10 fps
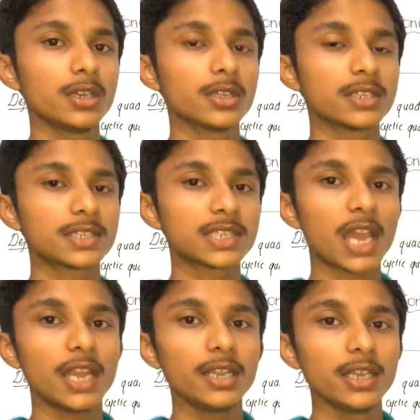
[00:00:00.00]
the
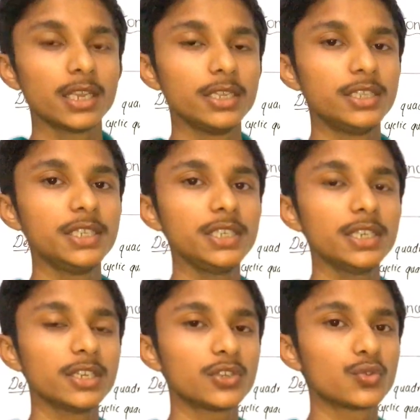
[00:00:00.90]
side
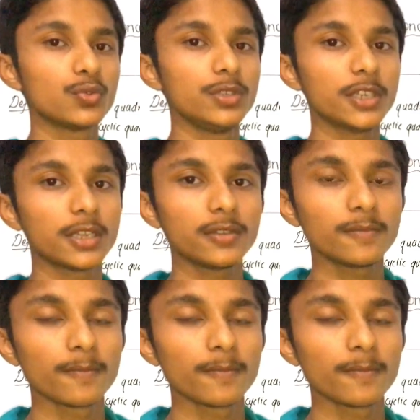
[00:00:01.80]
DA to N.